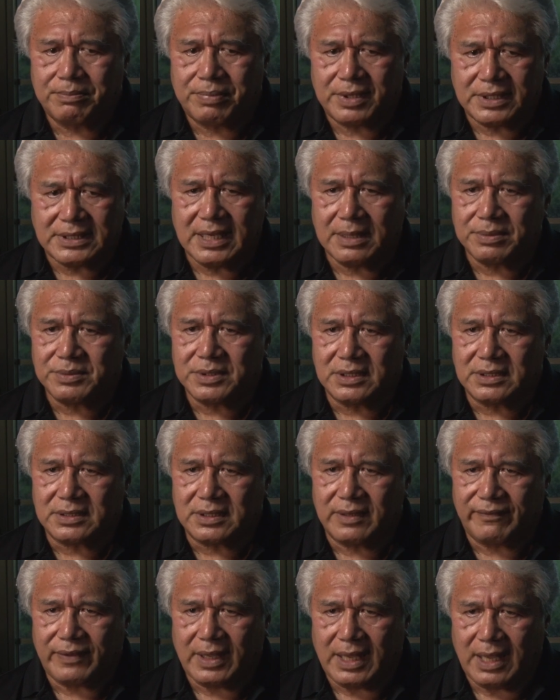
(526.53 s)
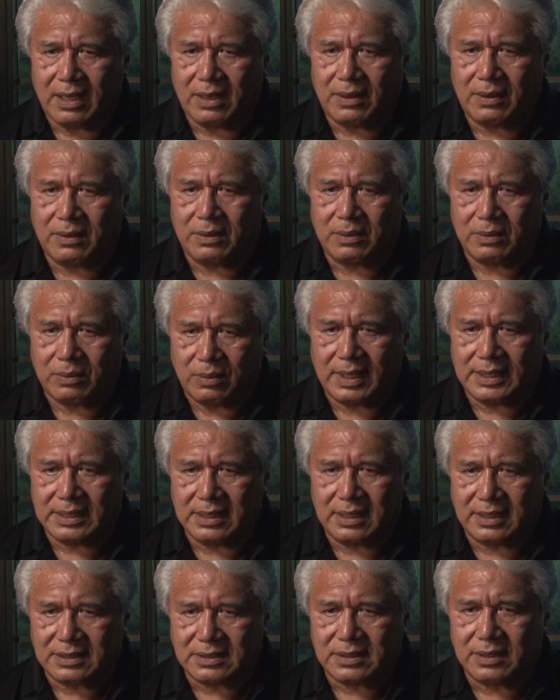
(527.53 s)
perceptions of how
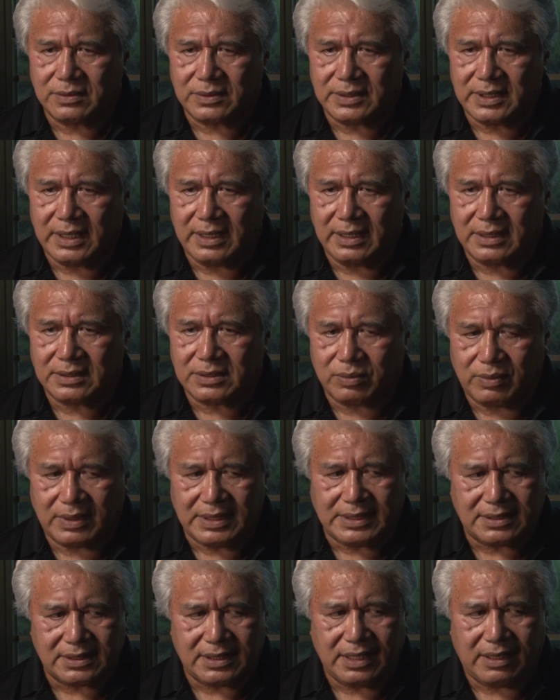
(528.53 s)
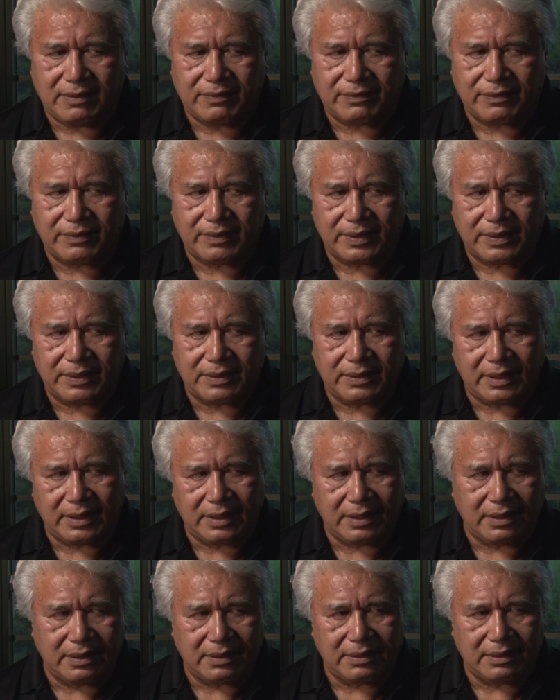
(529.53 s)
one associates oneself with
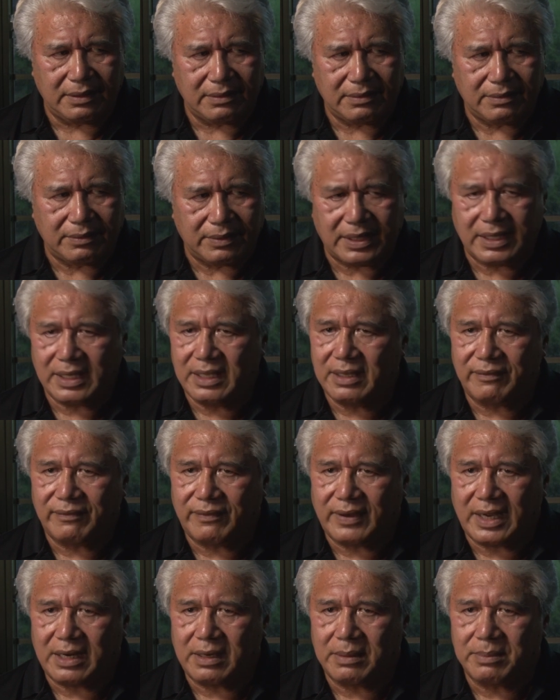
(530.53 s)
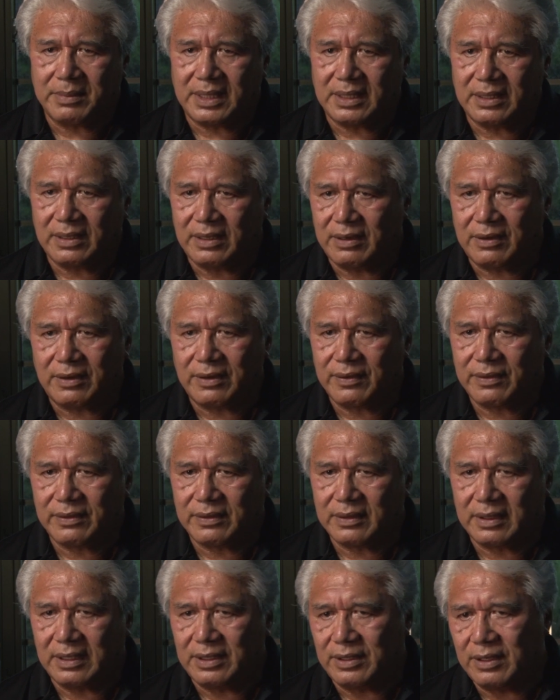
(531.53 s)
the environment, the earth,
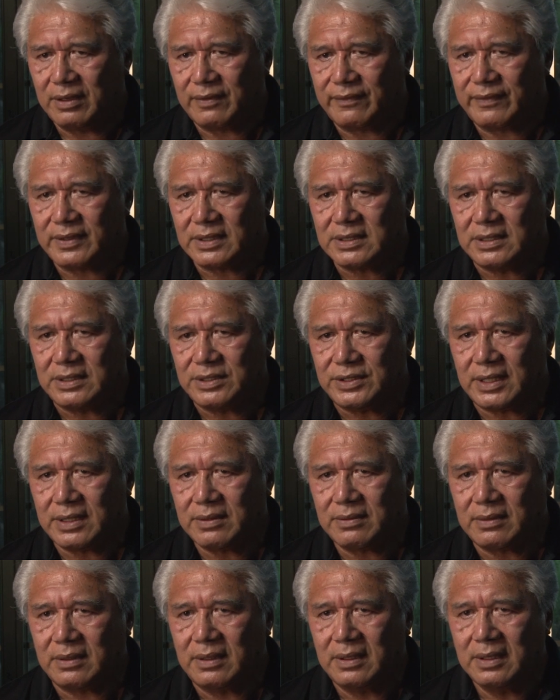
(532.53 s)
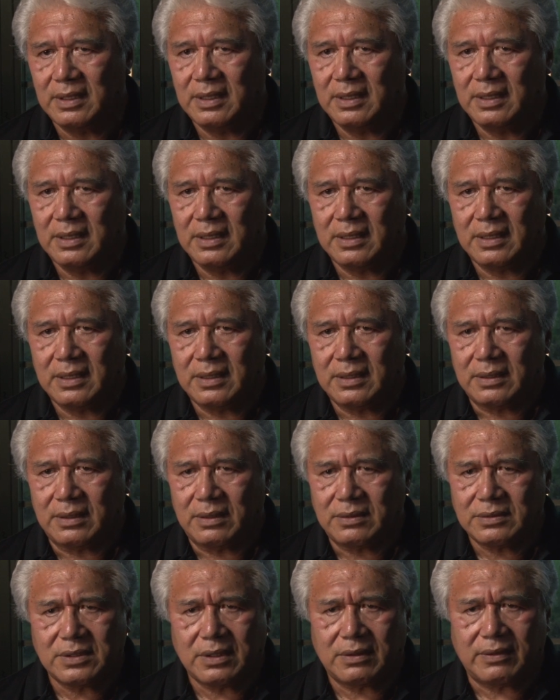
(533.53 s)
in the universe in general,
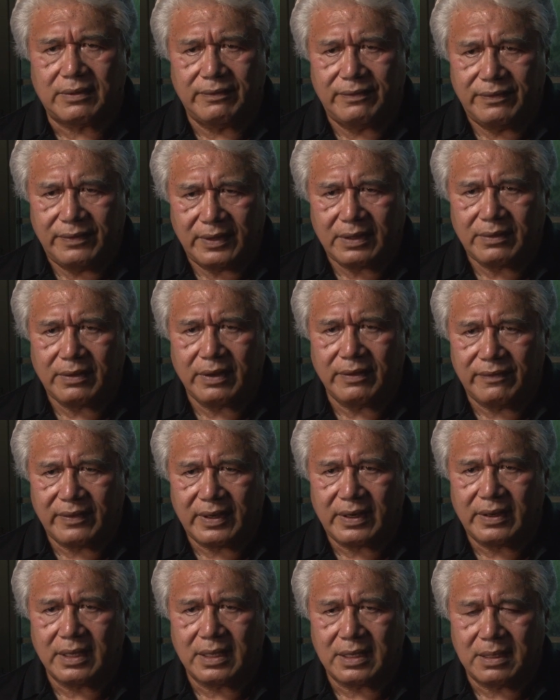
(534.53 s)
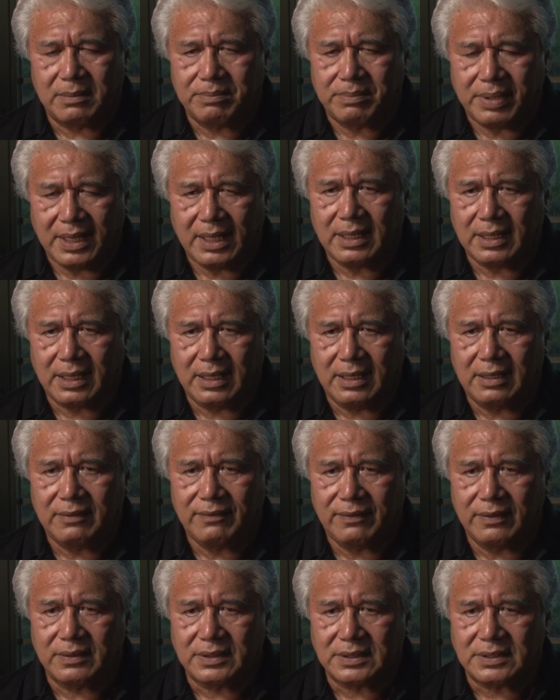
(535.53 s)
those are very, very compelling
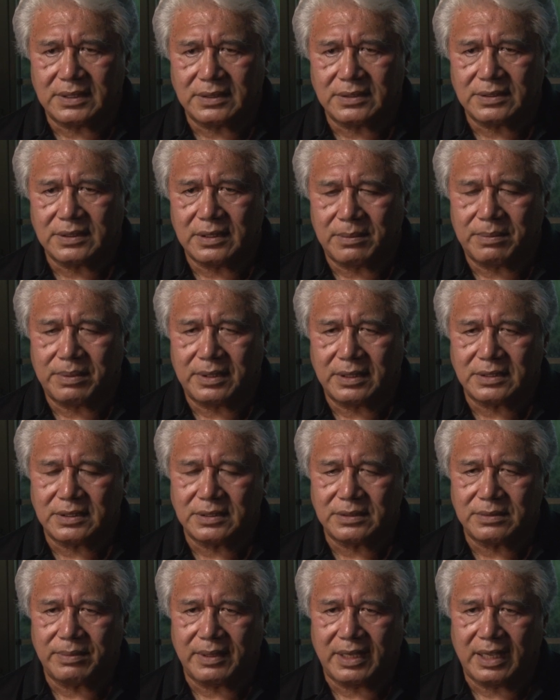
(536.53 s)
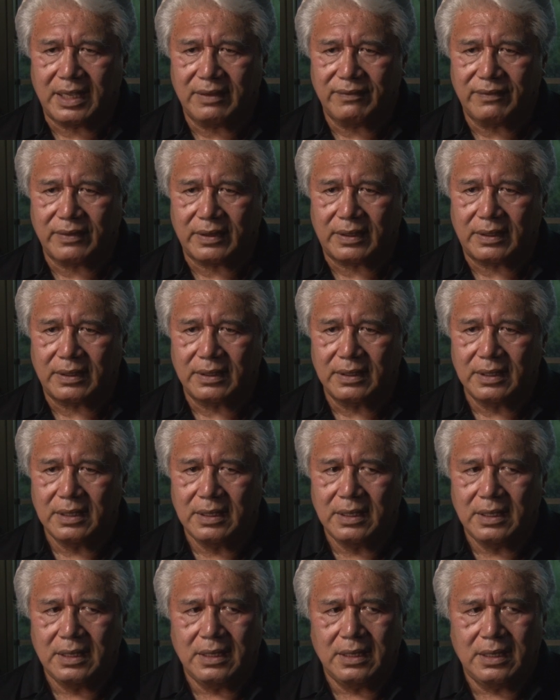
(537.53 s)
influences in a person's behavior.
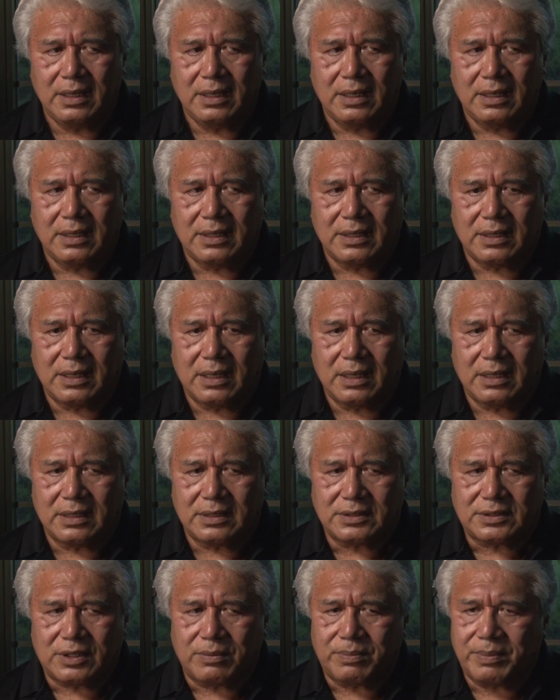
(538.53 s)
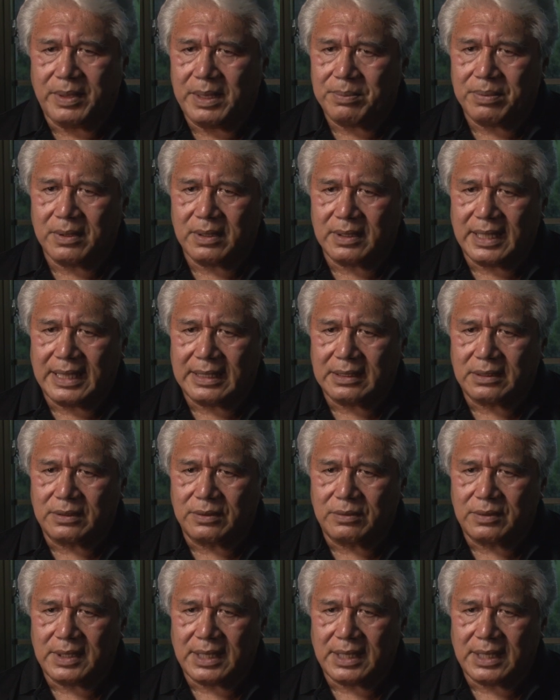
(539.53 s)
So people that do